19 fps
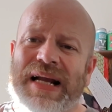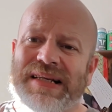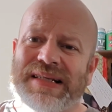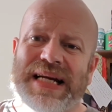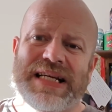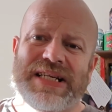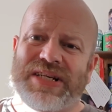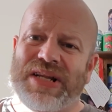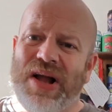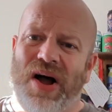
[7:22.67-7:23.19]
It
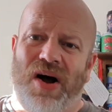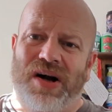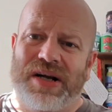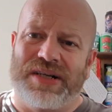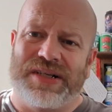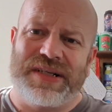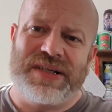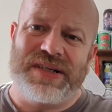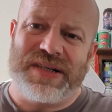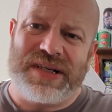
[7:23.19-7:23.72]
is
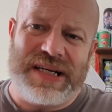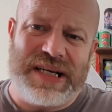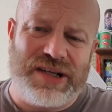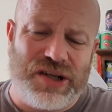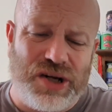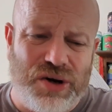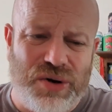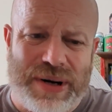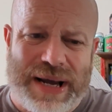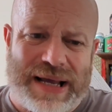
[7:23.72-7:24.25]
nice. You
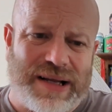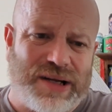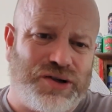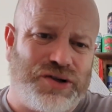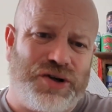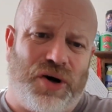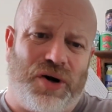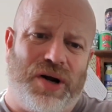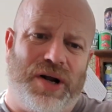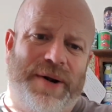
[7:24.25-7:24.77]
do get the
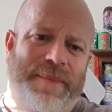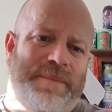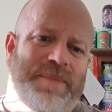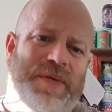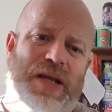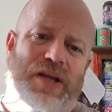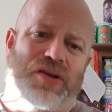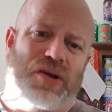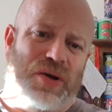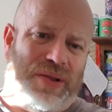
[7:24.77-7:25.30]
chocolate.
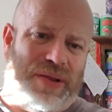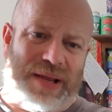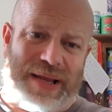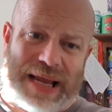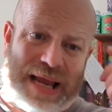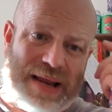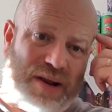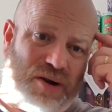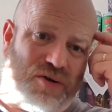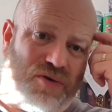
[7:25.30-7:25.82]
You do
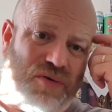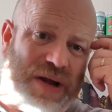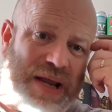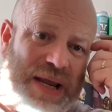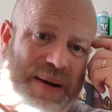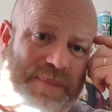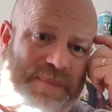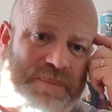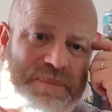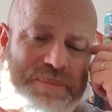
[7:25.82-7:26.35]
get the
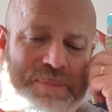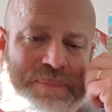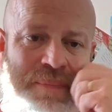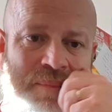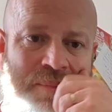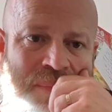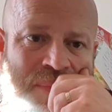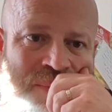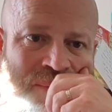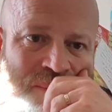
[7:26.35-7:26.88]
cream.
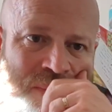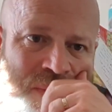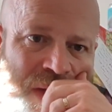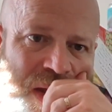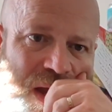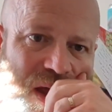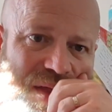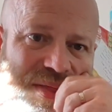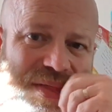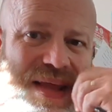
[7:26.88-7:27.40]

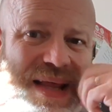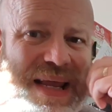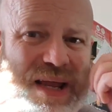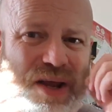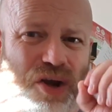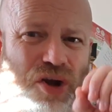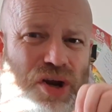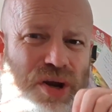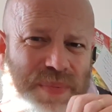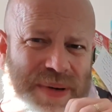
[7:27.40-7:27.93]
I think it
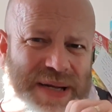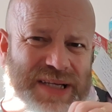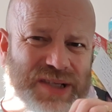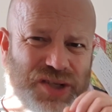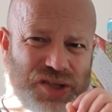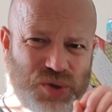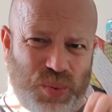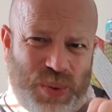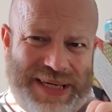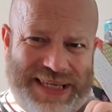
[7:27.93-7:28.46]
could have been
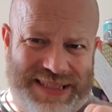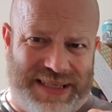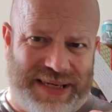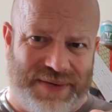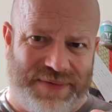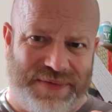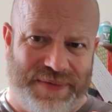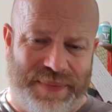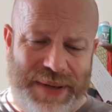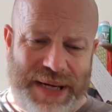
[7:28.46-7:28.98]
sweeter
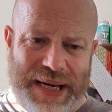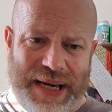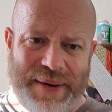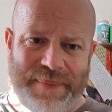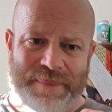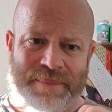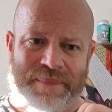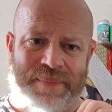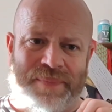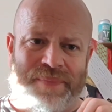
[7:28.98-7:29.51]
for me.
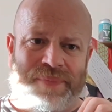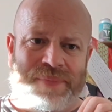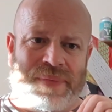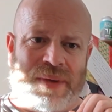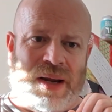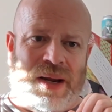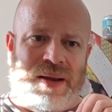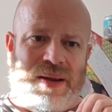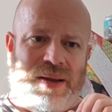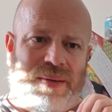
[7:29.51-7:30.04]

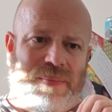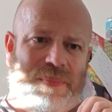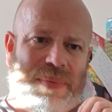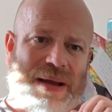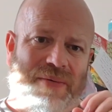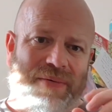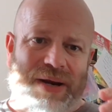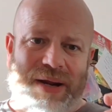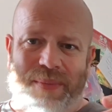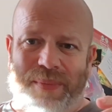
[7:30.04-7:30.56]

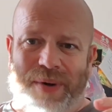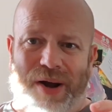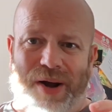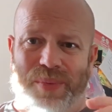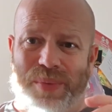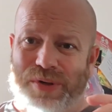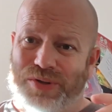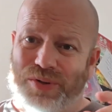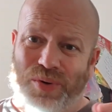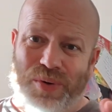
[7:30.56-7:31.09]
Bearing in mind,
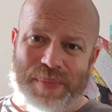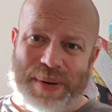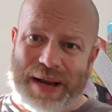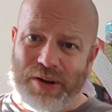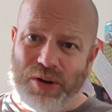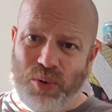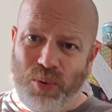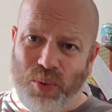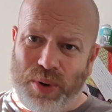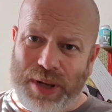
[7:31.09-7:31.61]
we're talking
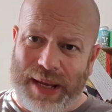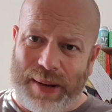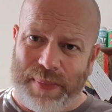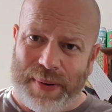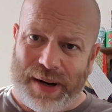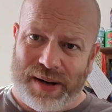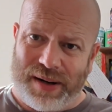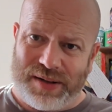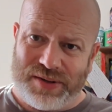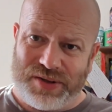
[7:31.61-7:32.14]
about Yorkie
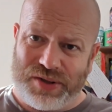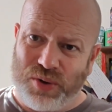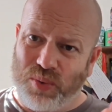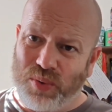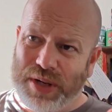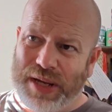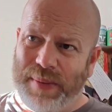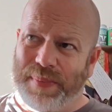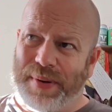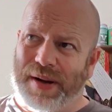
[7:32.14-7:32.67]
bars.
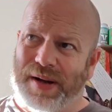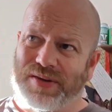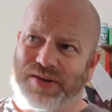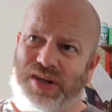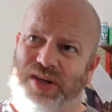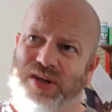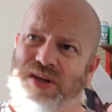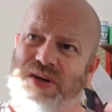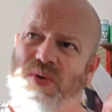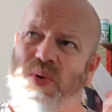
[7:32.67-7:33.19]
Yorkie bars
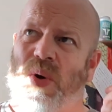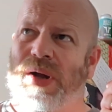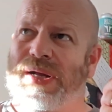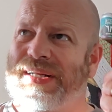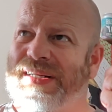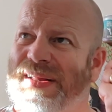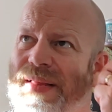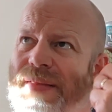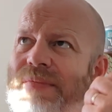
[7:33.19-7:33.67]
are quite